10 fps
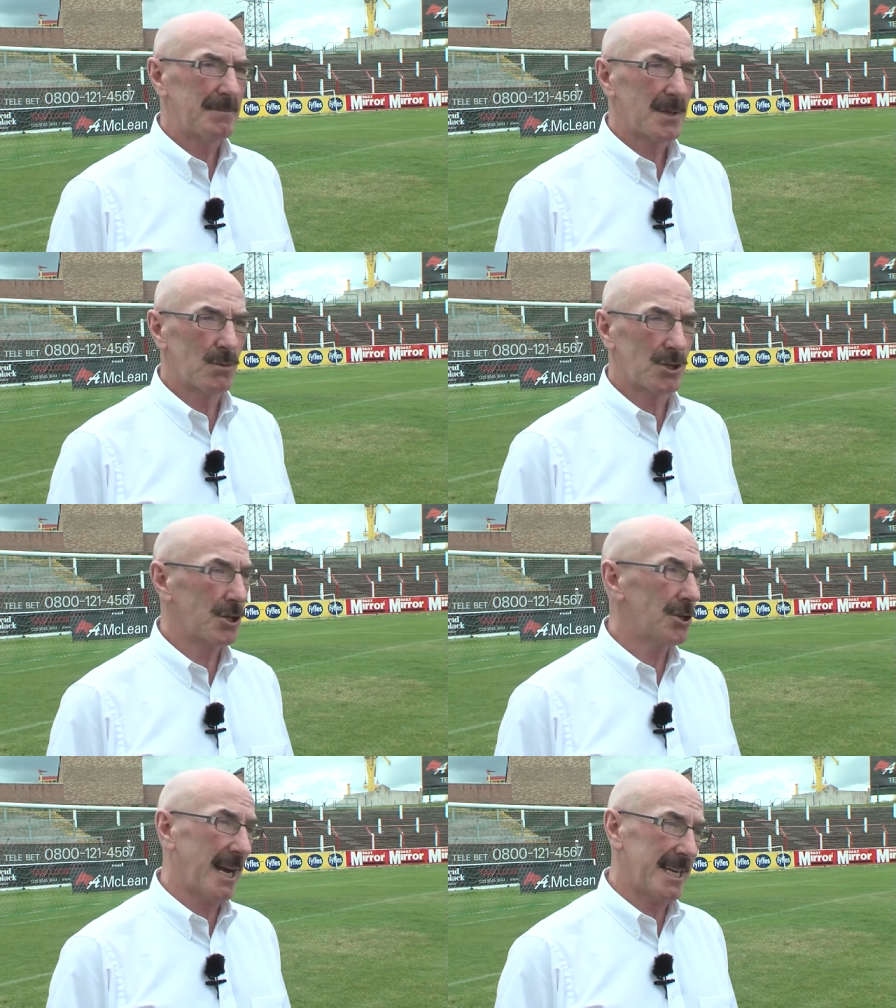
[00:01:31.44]
was a
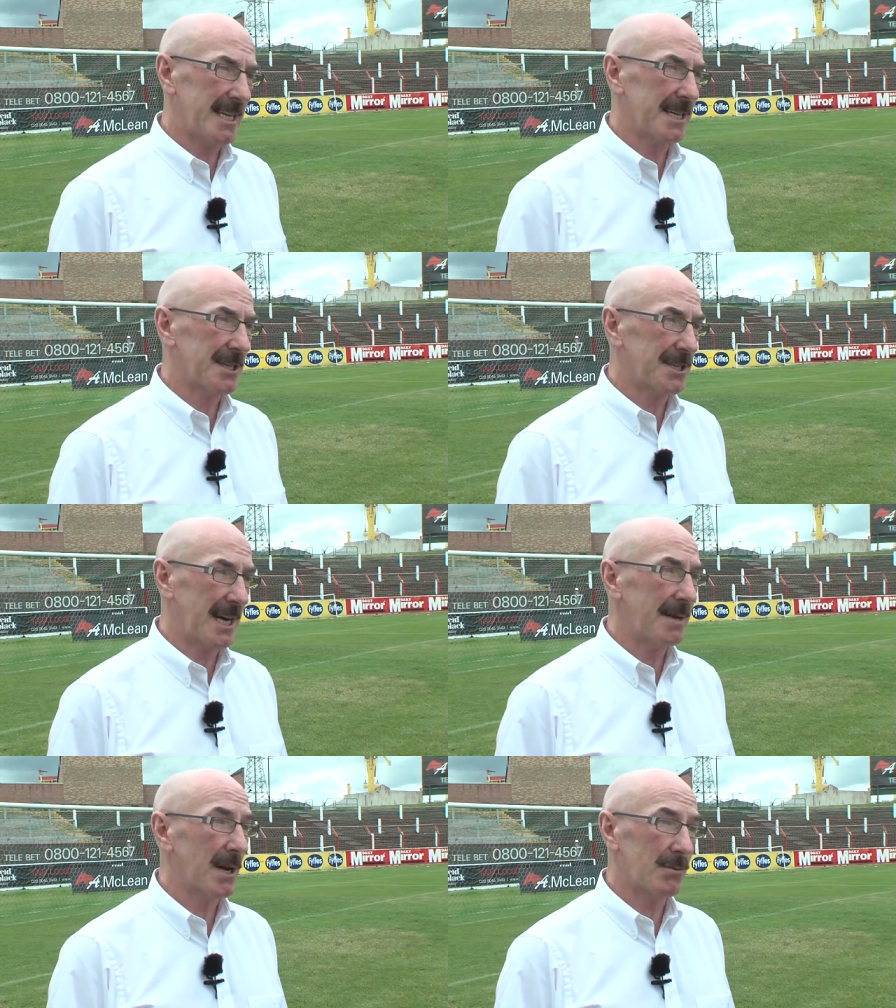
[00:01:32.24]
good idea at the
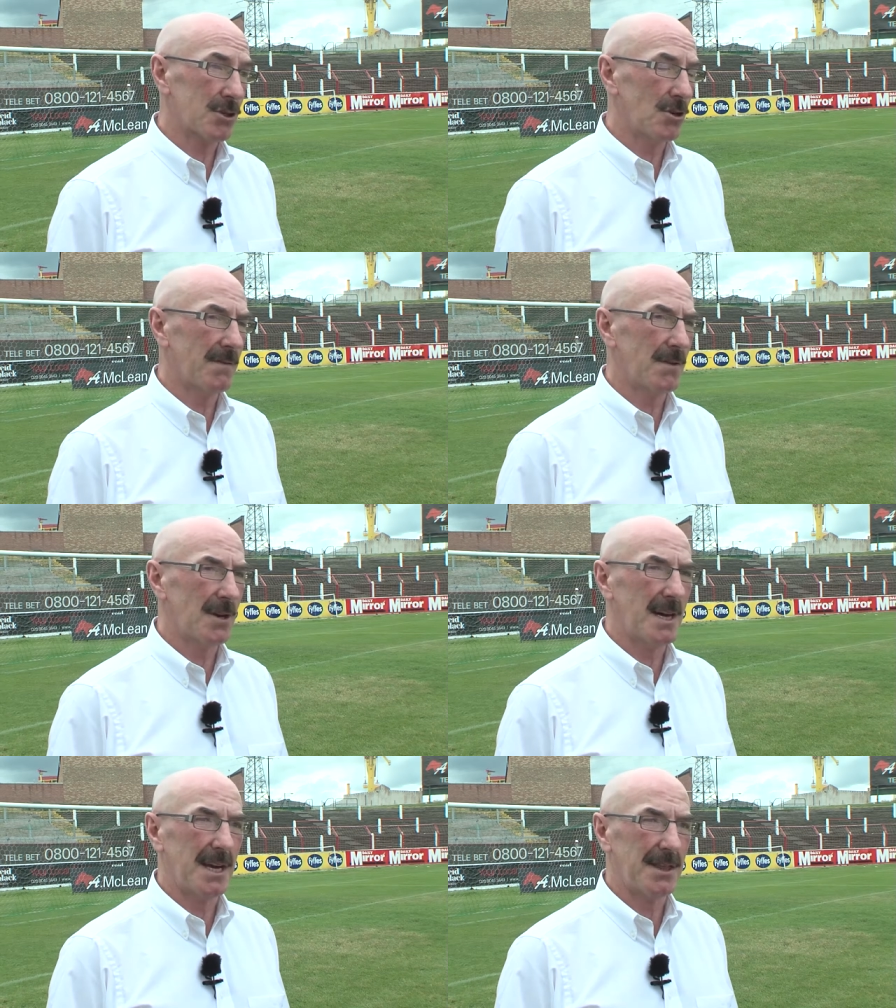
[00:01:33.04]
time. I was all for
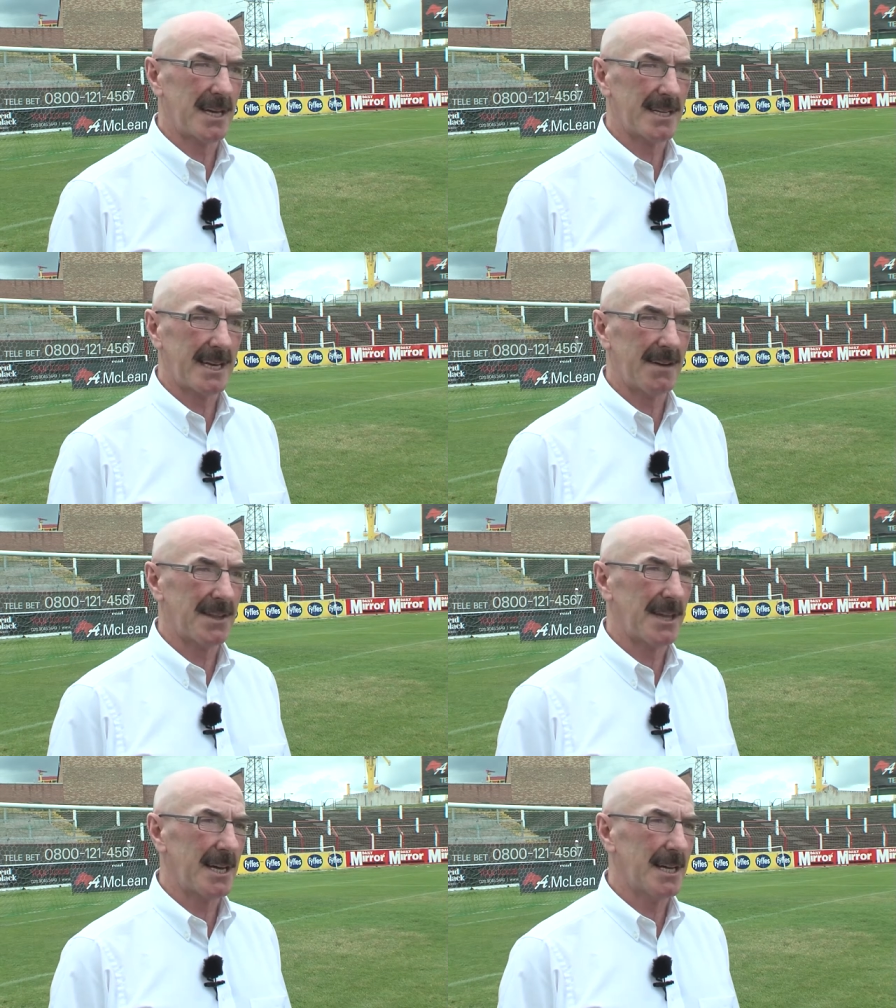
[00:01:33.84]
it. I think, like
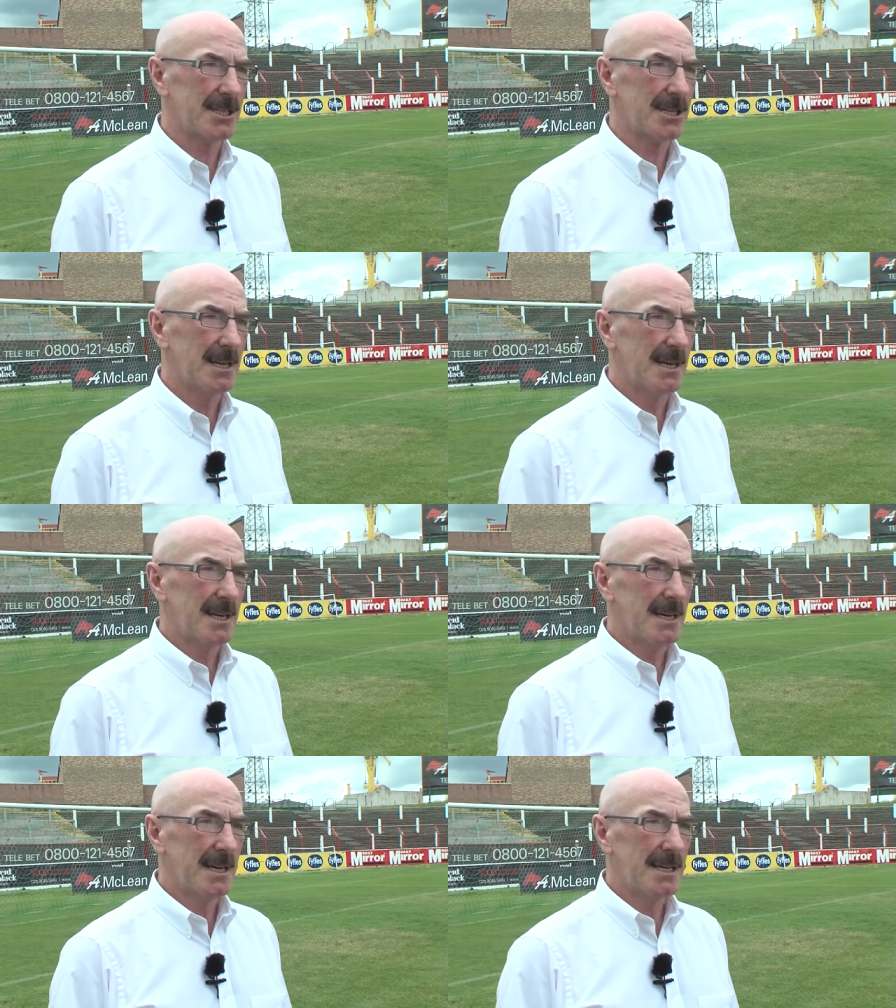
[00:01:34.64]
everything else,
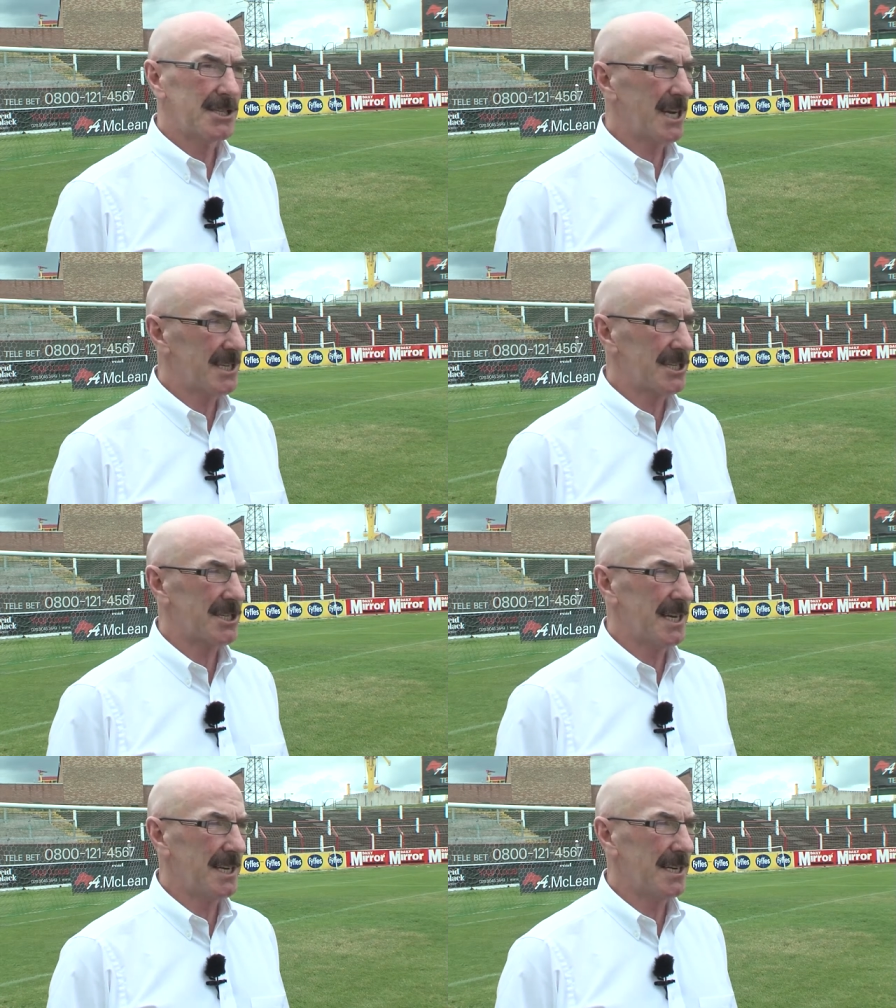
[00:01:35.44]
uh, change is
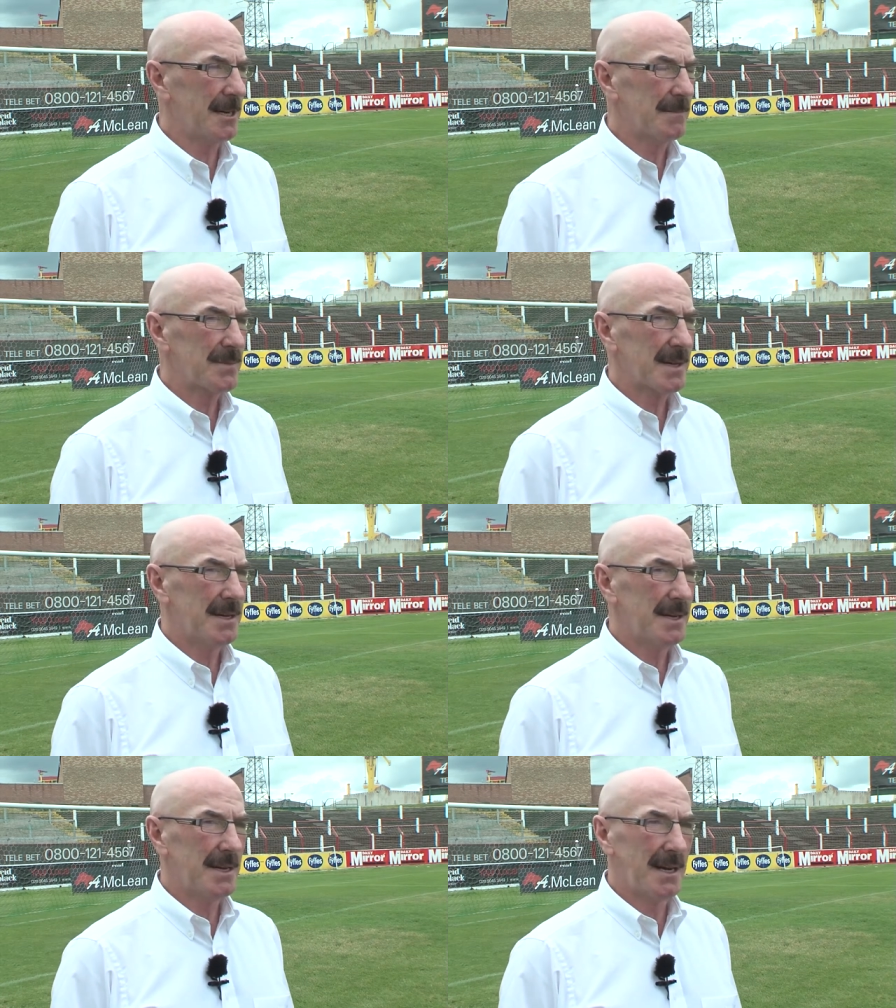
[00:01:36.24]
needed,
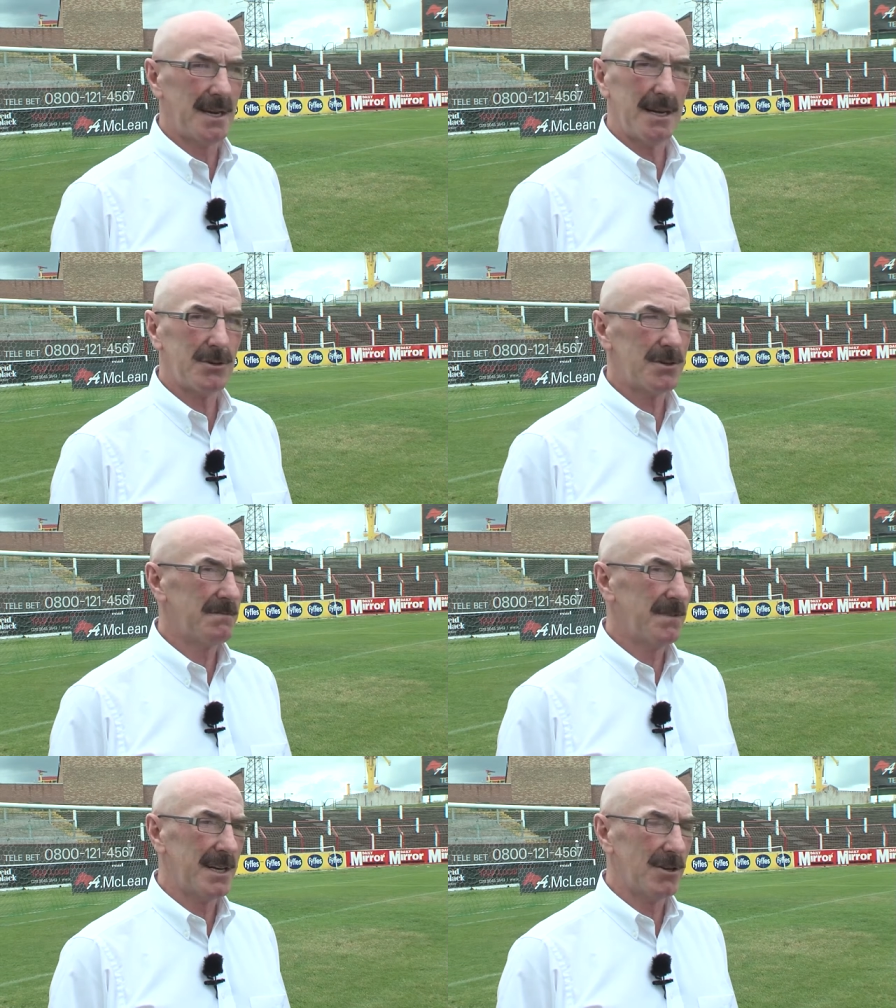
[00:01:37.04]
uh, and I would
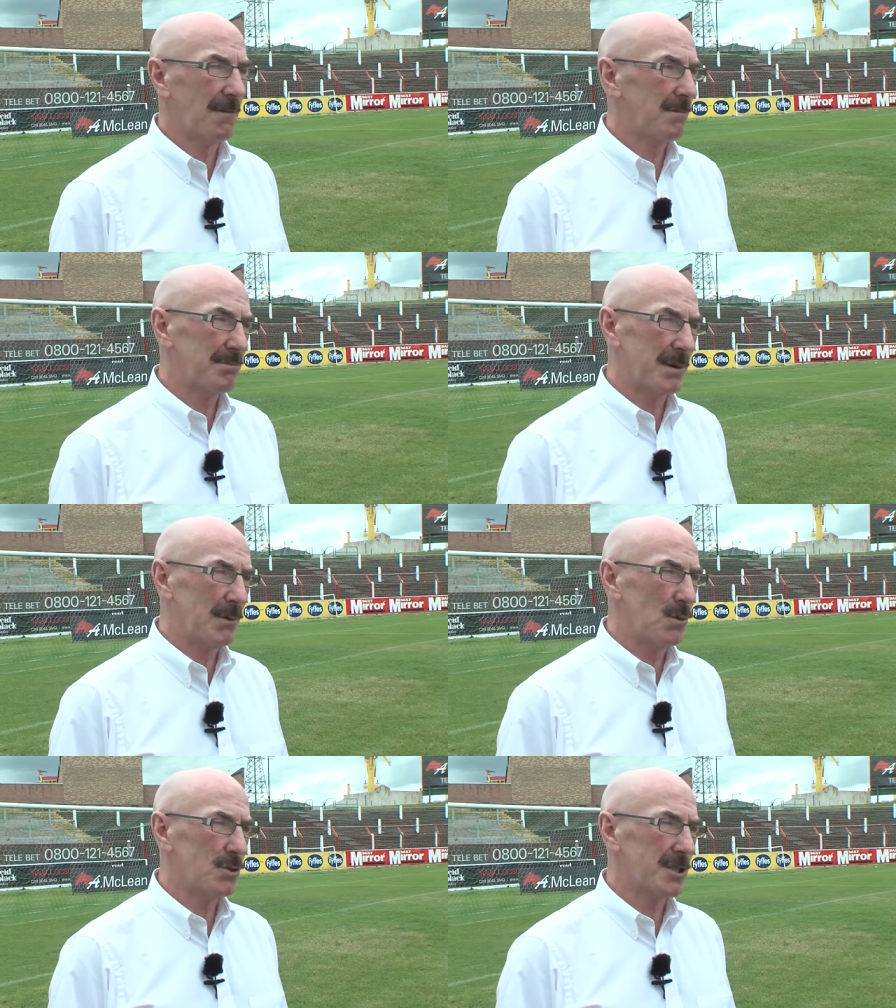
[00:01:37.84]
very often
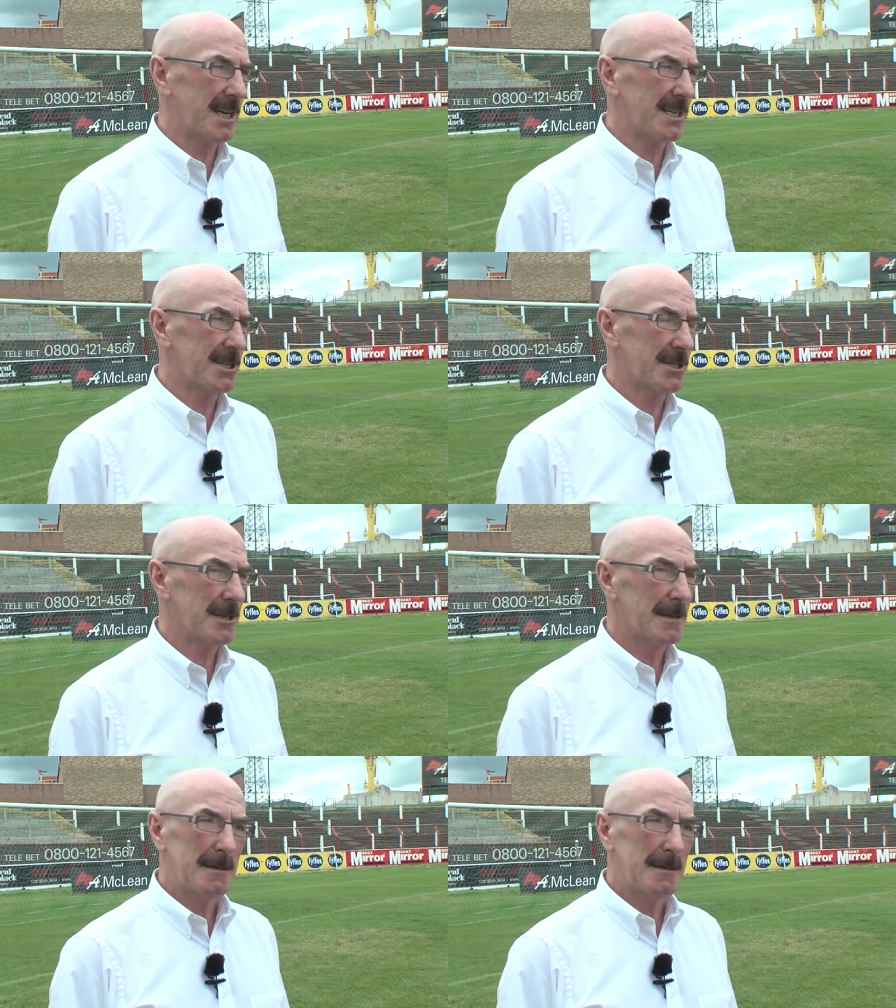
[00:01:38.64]
propose changes.